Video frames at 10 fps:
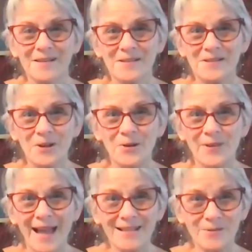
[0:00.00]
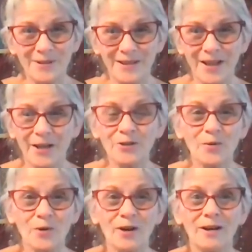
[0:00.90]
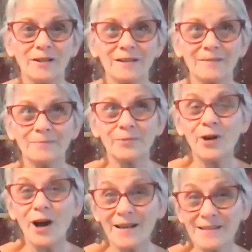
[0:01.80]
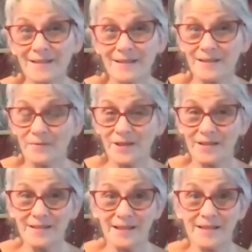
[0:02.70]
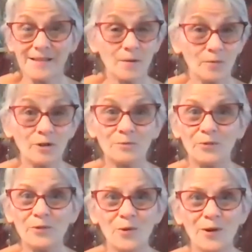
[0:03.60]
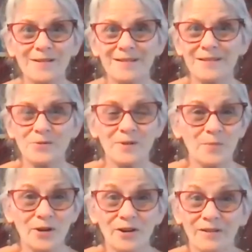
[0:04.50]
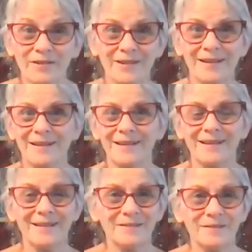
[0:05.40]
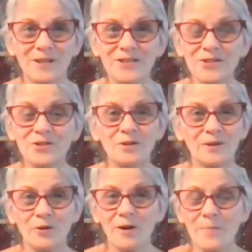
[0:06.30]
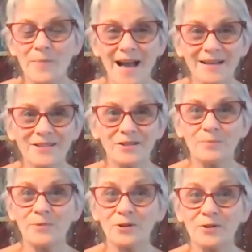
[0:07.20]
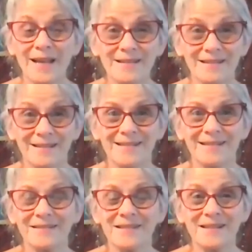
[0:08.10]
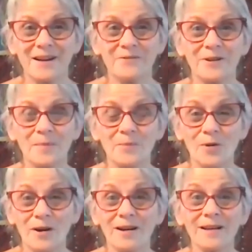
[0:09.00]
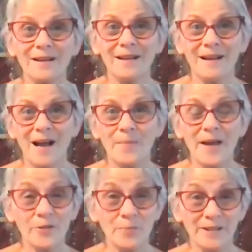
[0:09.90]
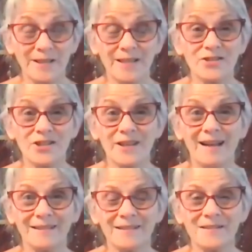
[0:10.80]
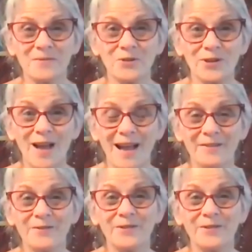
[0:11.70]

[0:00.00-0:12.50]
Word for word: So that's what the underworld process of this is. The womb, of course, is rebirth. What's new? Going back to your pure essence and discovering more about the potentialities of your life.